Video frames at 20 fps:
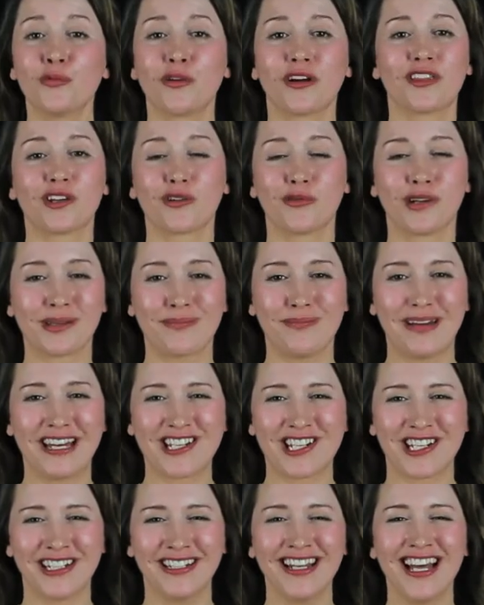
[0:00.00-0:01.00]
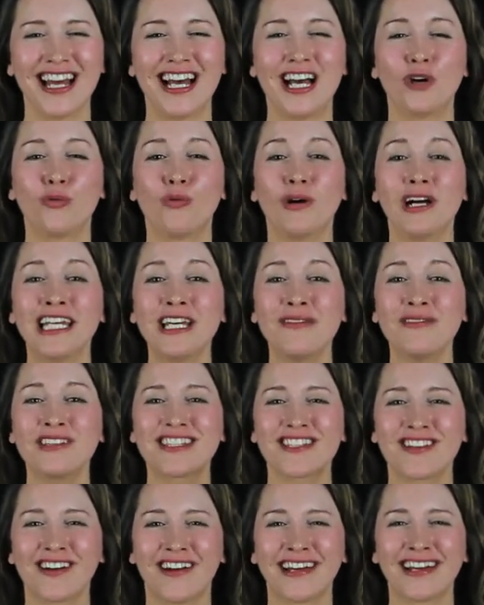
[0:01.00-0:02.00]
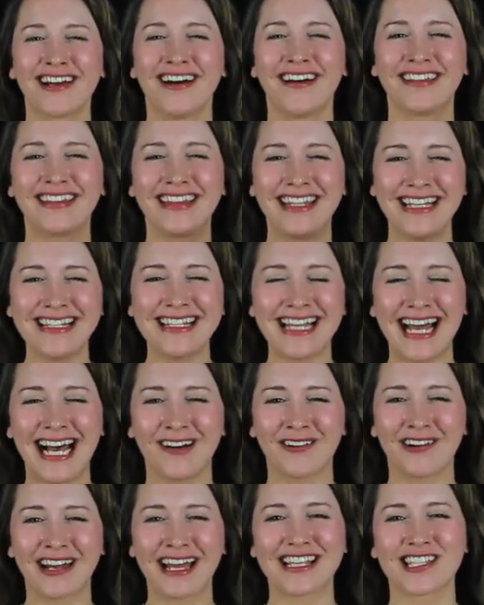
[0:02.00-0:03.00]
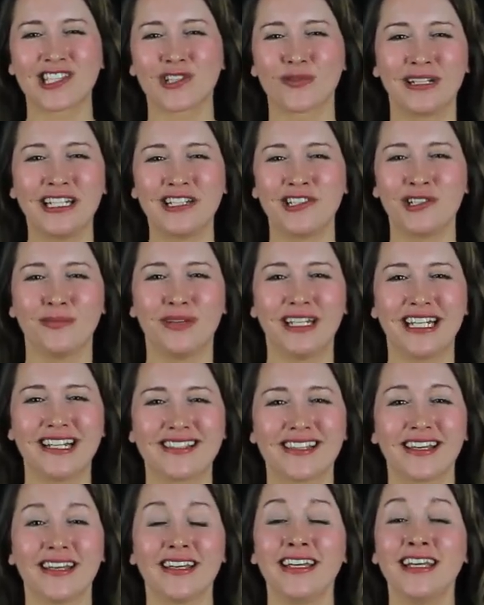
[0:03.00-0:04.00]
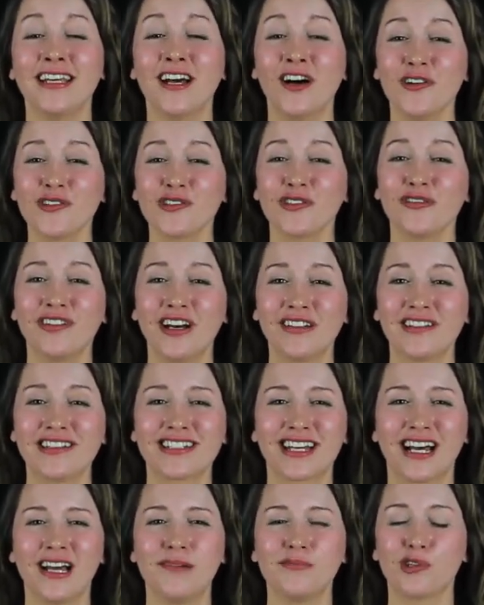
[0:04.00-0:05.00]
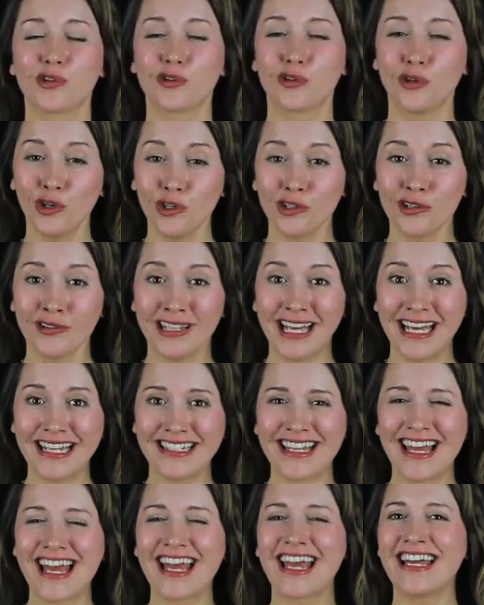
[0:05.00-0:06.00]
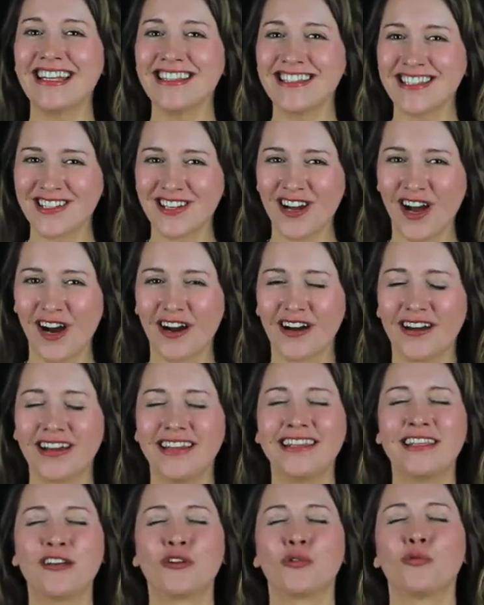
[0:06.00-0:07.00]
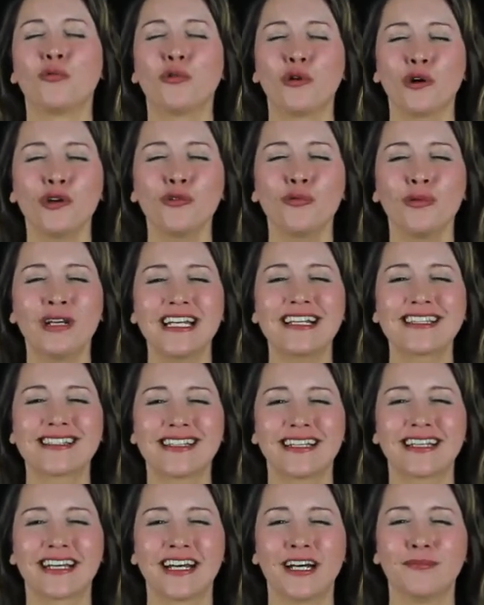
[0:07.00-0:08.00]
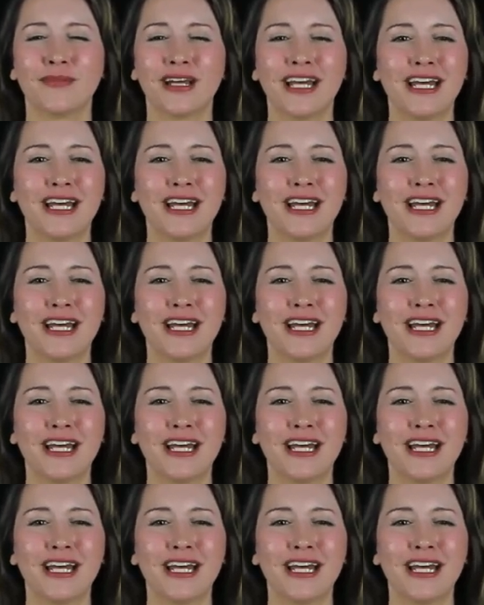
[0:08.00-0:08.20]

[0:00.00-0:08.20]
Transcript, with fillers: worth a quick mention, while he was starring on This Hour Has twenty-two minutes, he also found a time to co-create and star in the award-winning sitcom